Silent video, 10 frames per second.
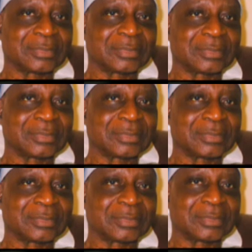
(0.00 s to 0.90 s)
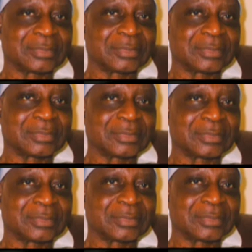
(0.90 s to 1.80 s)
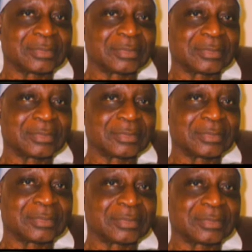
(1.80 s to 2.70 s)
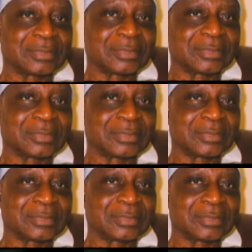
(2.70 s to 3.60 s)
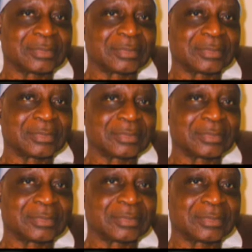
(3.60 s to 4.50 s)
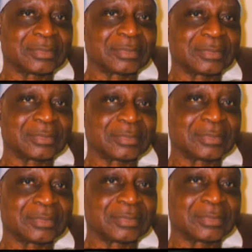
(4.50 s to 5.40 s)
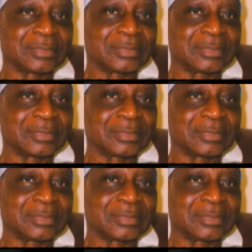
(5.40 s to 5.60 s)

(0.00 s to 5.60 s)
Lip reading: No words are spoken by the person on screen.